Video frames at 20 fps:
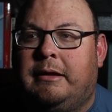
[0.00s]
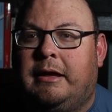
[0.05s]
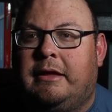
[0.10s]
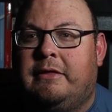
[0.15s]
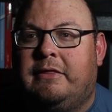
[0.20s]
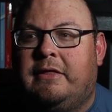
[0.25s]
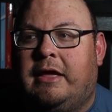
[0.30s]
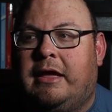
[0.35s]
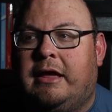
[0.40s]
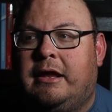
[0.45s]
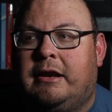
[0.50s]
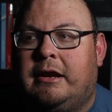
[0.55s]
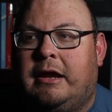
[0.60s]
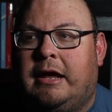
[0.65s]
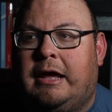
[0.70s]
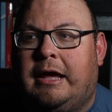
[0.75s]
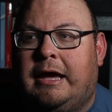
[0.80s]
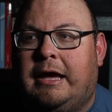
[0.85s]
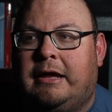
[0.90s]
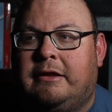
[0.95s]
and then
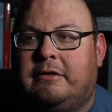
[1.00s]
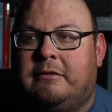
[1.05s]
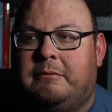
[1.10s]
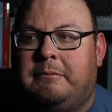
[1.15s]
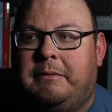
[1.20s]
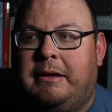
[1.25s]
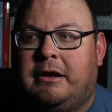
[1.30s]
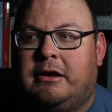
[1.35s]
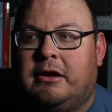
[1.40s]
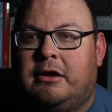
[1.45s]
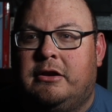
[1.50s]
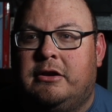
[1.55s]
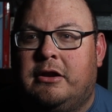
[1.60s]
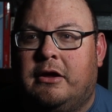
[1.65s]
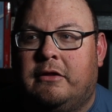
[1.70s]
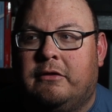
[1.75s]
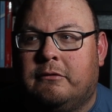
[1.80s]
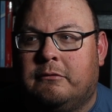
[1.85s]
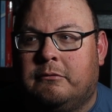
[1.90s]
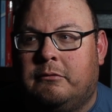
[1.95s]
I had to make
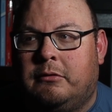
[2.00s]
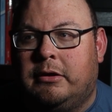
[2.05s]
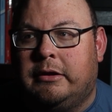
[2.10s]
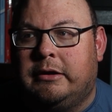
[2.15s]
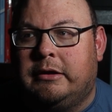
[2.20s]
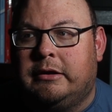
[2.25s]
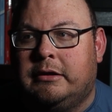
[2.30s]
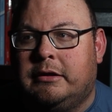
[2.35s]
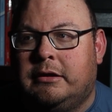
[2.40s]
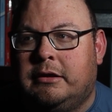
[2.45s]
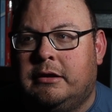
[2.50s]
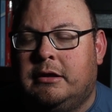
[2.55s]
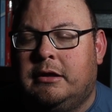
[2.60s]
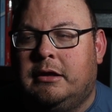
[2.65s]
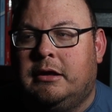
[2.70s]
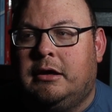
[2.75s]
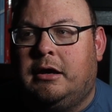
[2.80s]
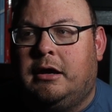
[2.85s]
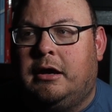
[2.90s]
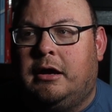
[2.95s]
another one
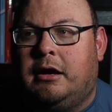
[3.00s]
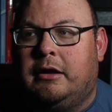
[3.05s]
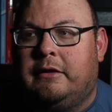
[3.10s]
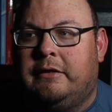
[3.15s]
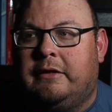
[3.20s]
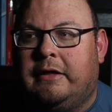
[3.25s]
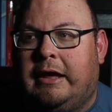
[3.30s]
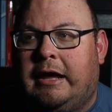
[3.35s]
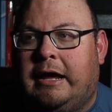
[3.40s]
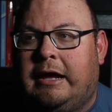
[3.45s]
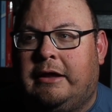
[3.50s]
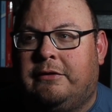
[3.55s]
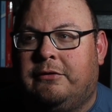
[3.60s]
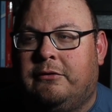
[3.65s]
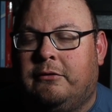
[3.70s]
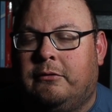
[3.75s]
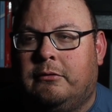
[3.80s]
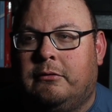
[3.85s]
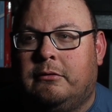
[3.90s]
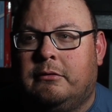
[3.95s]
on the 8th
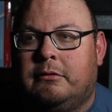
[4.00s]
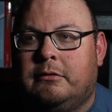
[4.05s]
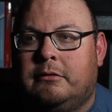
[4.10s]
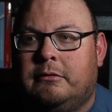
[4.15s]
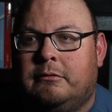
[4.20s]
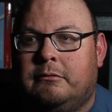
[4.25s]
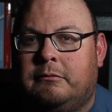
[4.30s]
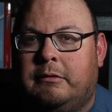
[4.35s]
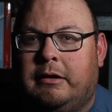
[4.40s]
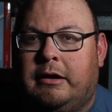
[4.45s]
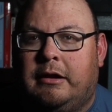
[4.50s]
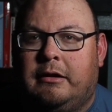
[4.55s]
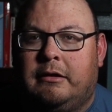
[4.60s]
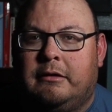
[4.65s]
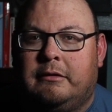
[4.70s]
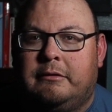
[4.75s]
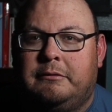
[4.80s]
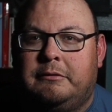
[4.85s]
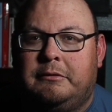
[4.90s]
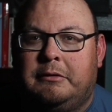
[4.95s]
hole
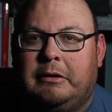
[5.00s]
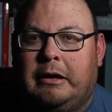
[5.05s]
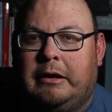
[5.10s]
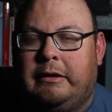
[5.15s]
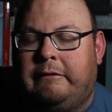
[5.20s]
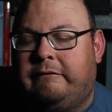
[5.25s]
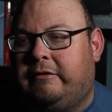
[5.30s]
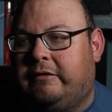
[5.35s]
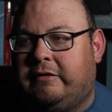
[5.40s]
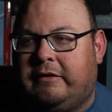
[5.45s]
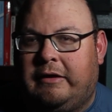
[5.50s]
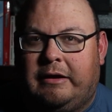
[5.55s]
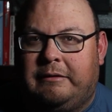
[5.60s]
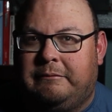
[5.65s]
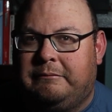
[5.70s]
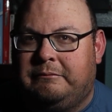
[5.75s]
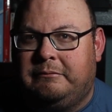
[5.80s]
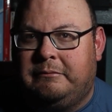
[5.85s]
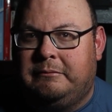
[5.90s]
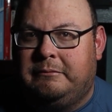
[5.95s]
where obviously I
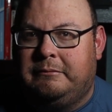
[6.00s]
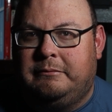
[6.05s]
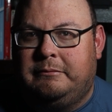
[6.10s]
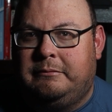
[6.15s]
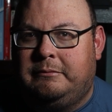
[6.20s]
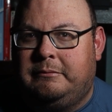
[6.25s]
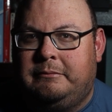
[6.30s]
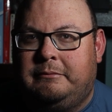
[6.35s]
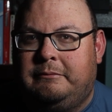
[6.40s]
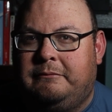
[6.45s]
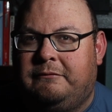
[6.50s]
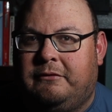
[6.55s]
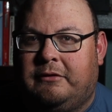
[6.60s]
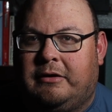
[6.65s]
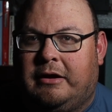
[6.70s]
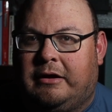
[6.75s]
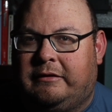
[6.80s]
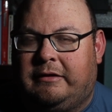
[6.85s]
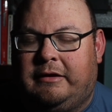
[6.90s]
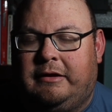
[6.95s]

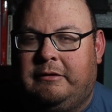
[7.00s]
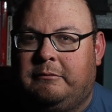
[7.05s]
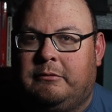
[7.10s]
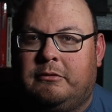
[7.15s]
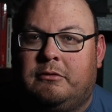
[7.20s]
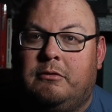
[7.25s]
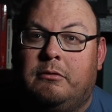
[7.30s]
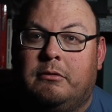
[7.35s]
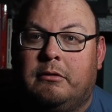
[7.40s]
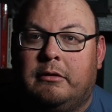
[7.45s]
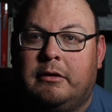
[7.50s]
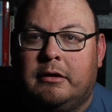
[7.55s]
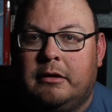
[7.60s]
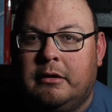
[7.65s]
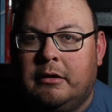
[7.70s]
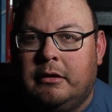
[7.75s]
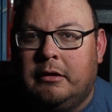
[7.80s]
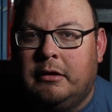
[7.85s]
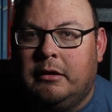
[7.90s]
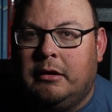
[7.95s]
forgot to hit record
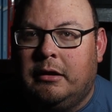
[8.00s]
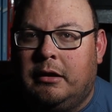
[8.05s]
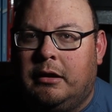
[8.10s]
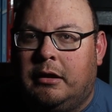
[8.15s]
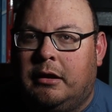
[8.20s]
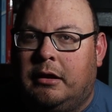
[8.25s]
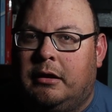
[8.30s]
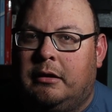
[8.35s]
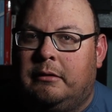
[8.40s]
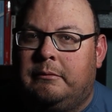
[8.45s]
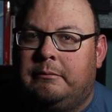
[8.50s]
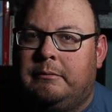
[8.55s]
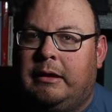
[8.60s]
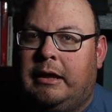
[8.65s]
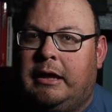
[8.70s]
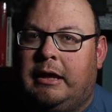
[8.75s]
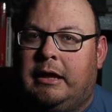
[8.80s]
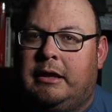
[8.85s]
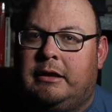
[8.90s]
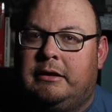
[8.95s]

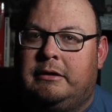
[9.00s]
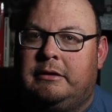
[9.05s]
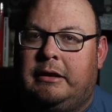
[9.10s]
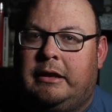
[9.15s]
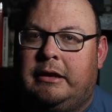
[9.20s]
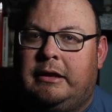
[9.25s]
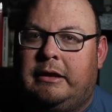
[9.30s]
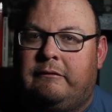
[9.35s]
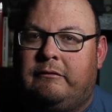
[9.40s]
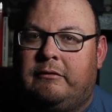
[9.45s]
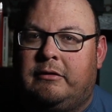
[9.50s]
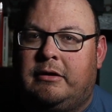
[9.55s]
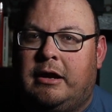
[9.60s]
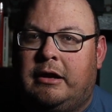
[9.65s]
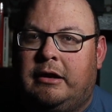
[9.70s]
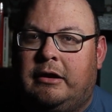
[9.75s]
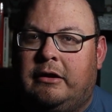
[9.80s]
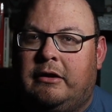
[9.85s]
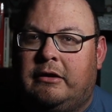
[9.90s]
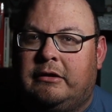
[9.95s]
and never
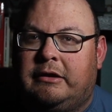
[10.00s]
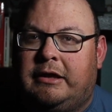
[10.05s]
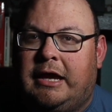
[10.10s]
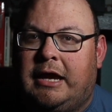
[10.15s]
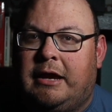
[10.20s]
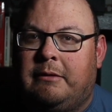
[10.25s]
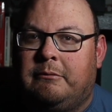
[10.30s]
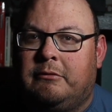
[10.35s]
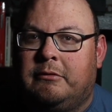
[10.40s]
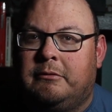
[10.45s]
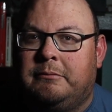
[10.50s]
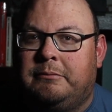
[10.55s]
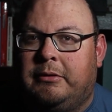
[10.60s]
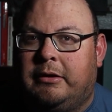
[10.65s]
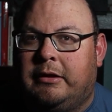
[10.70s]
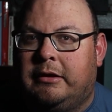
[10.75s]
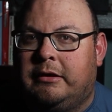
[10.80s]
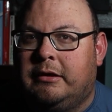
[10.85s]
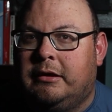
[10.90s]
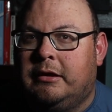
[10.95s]
got it on camera,
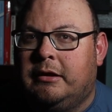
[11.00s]
but